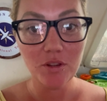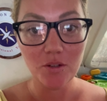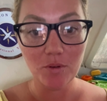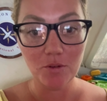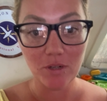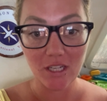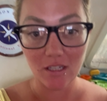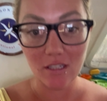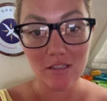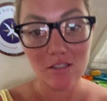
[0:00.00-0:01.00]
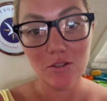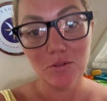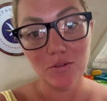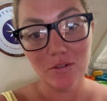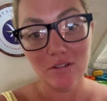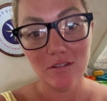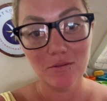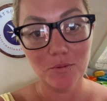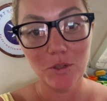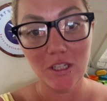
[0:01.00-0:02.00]
that we ran into
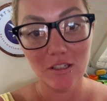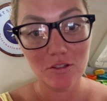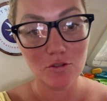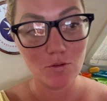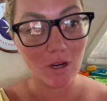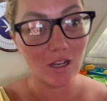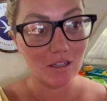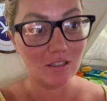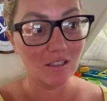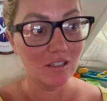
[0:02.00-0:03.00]
when we drug